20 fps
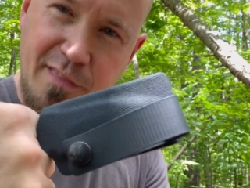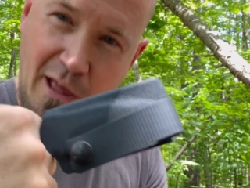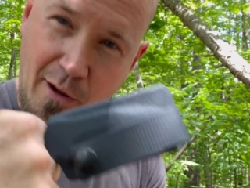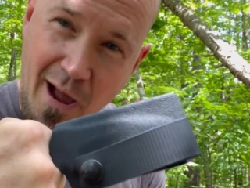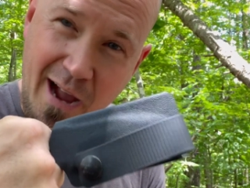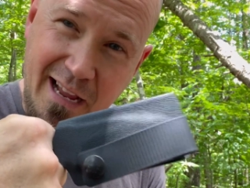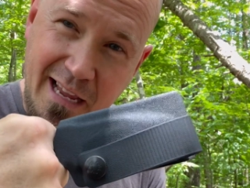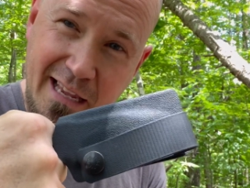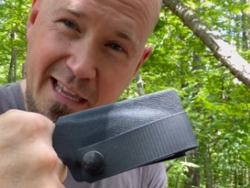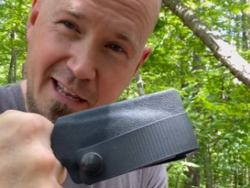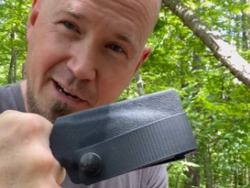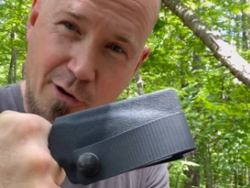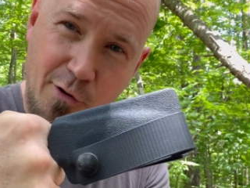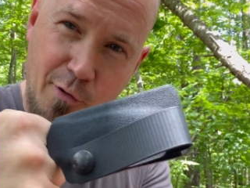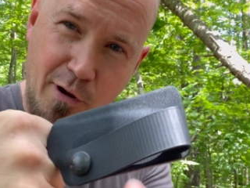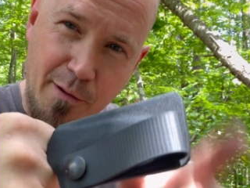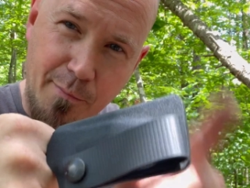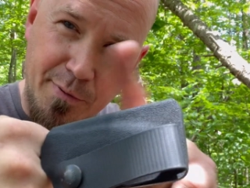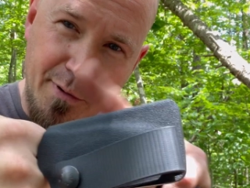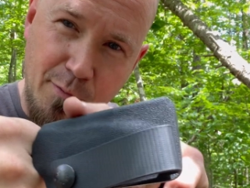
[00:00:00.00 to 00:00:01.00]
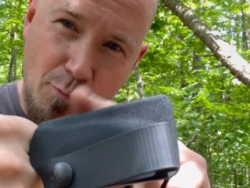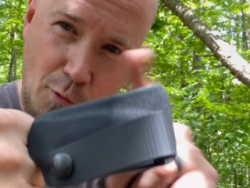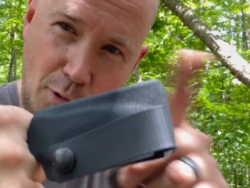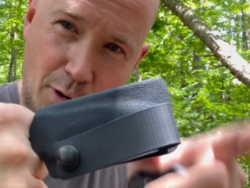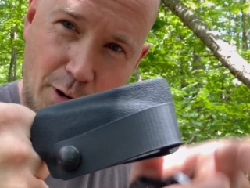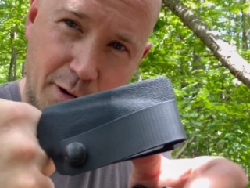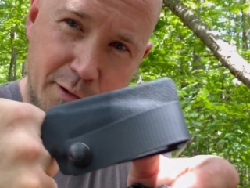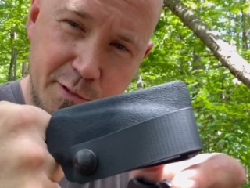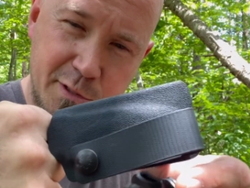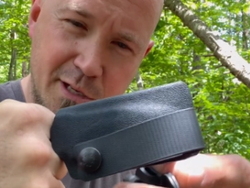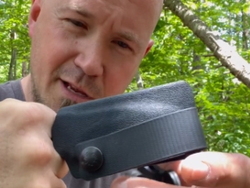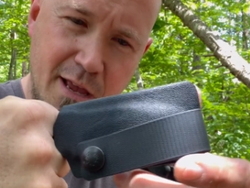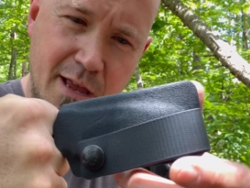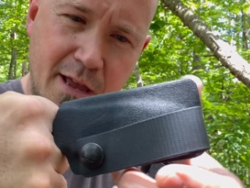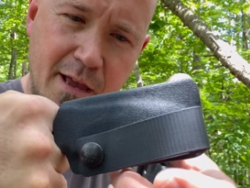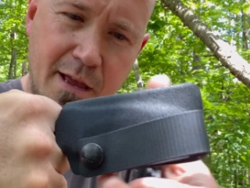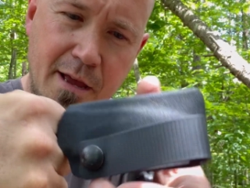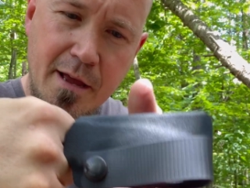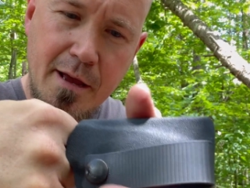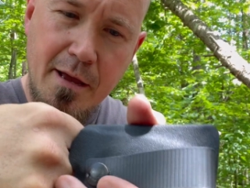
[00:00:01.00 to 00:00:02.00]
Now, I can get a grip. It works.
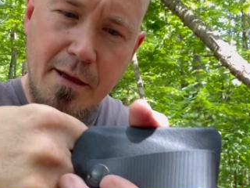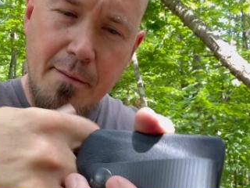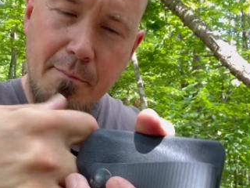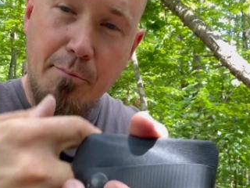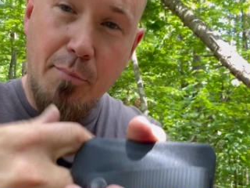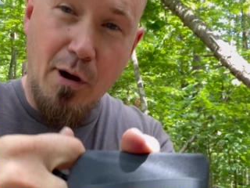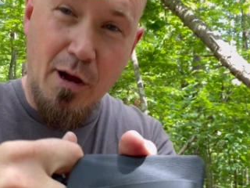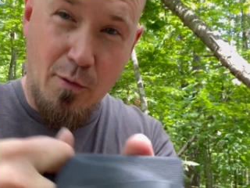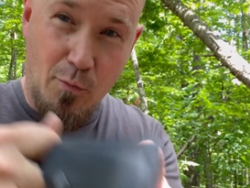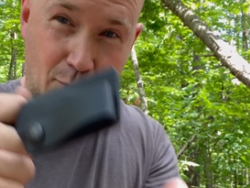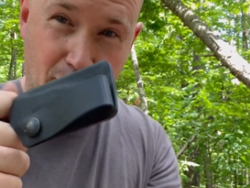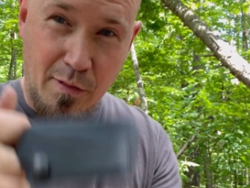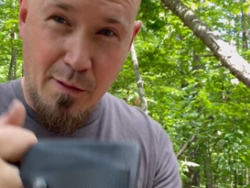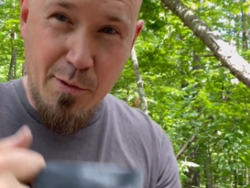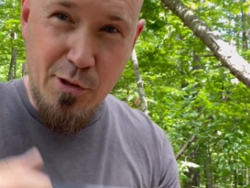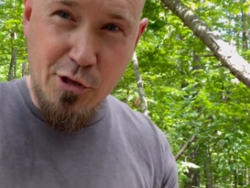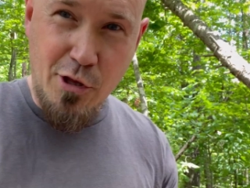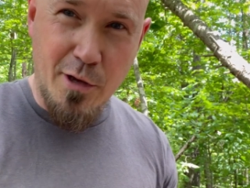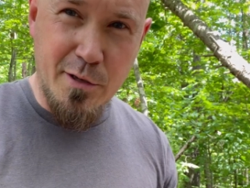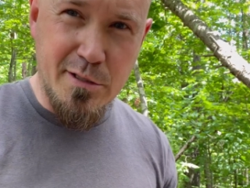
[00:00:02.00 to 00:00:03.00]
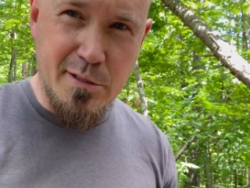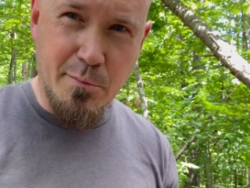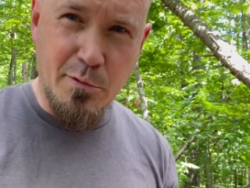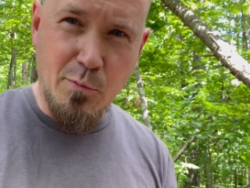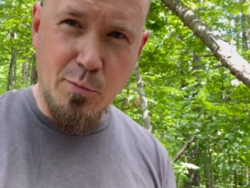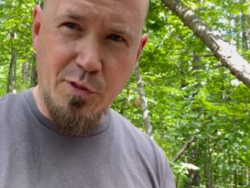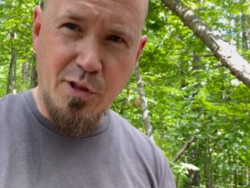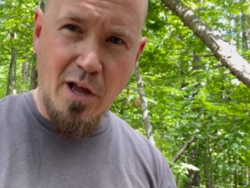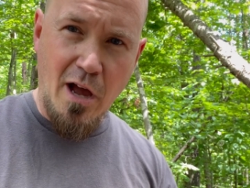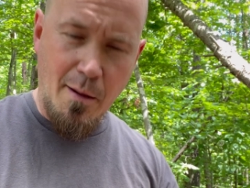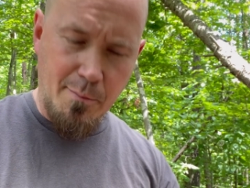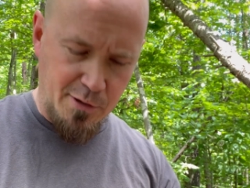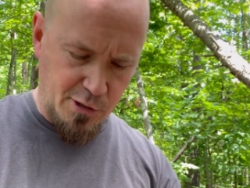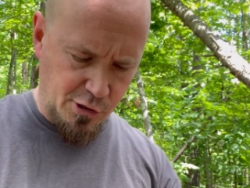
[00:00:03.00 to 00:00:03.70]
But let me show you something with the Omni